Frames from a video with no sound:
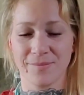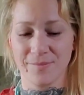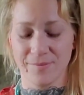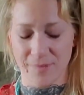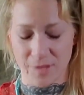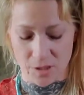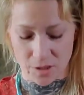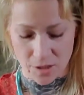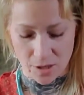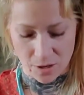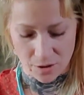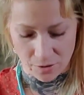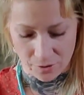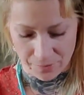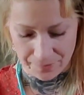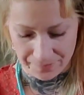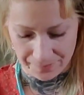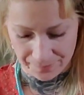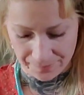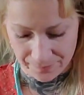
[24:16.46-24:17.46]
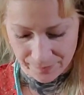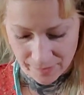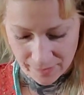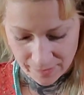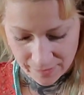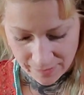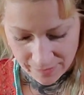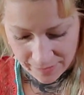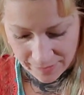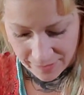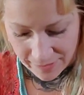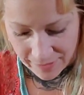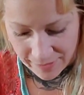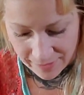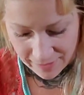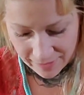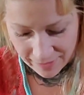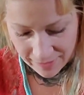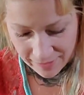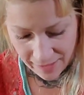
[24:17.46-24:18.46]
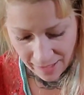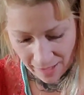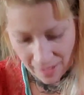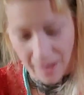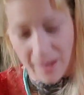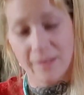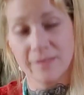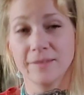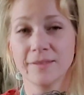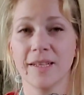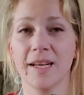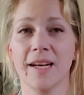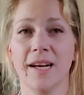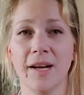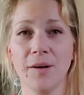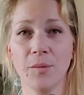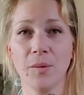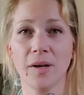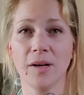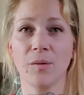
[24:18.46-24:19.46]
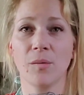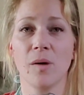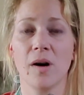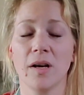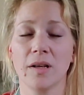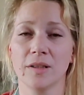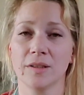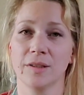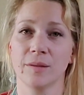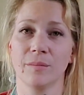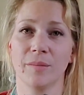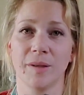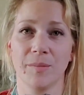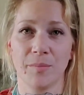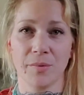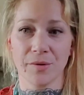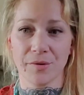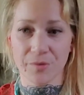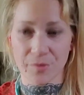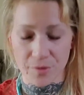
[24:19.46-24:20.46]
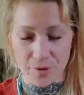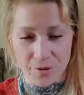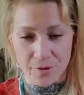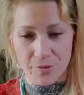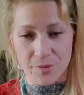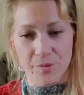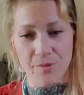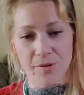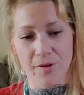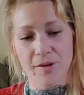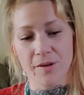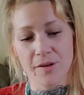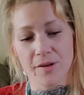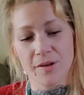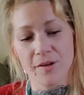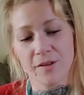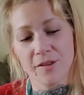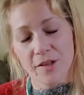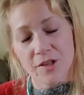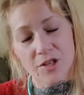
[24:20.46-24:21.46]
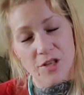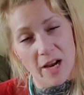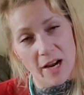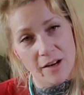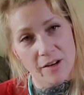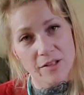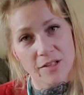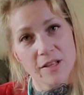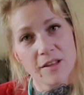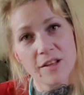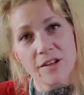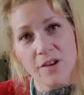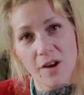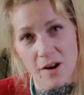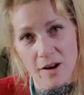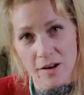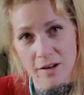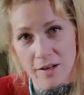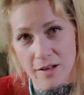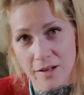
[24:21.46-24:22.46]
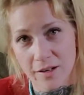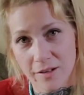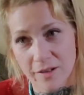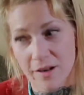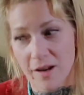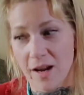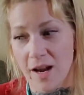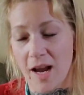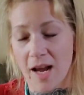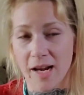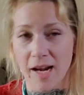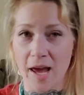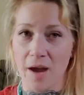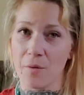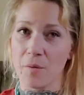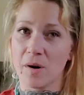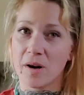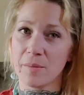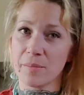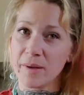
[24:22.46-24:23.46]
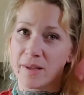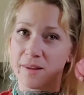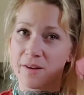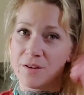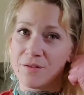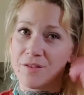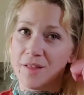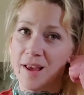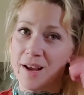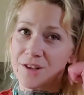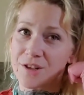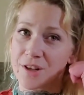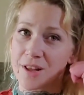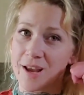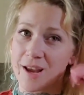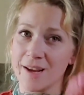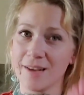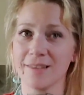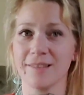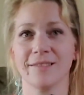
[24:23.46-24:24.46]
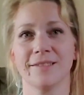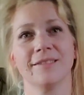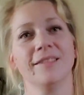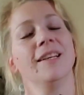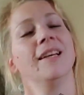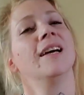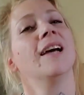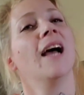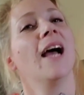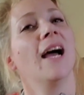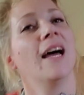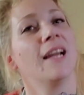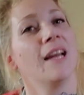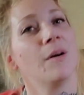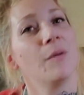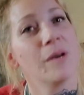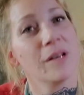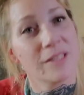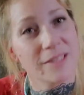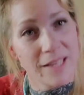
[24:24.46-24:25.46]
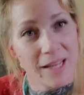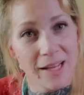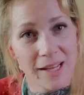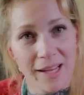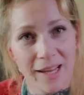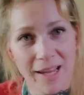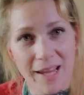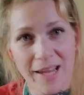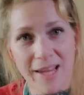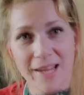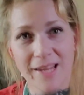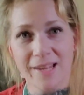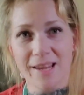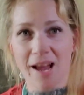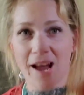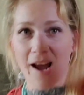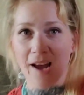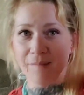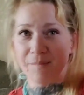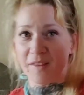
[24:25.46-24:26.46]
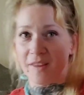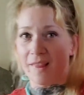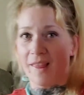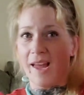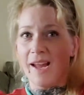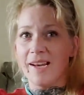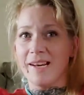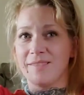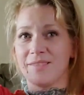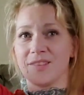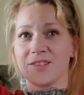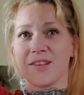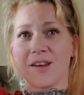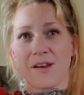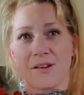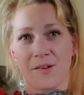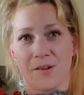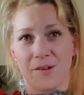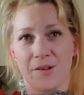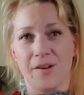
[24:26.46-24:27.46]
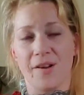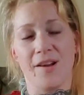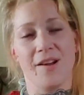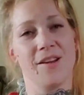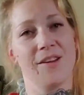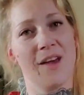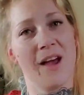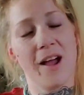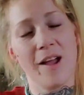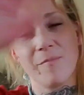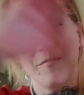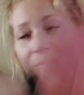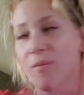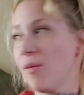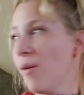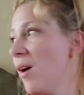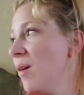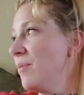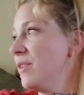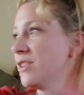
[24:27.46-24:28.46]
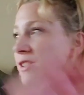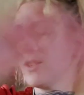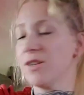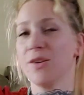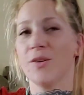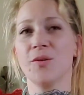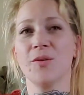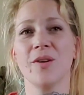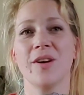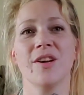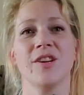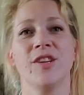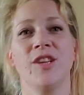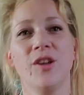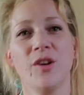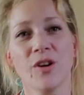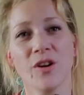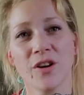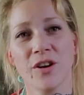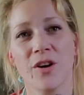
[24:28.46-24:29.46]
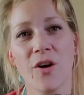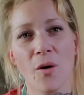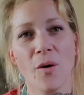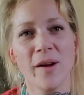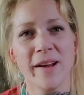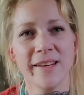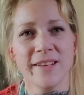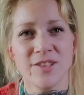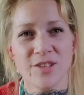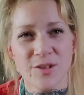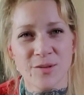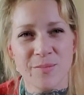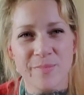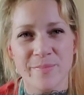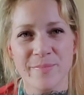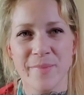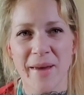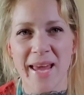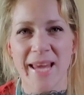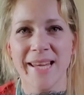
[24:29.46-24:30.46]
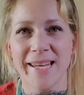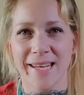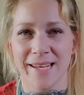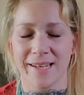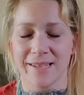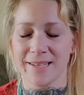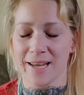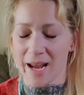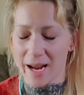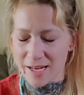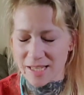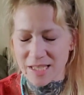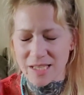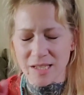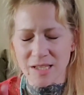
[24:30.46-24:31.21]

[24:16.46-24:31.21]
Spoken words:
So, yeah, and I want to walk some people through the shadows of the dark, and I want to be their flashlight. And I want to say, hey, I'm the light at the tunnel. I promise you, you're going to make it. I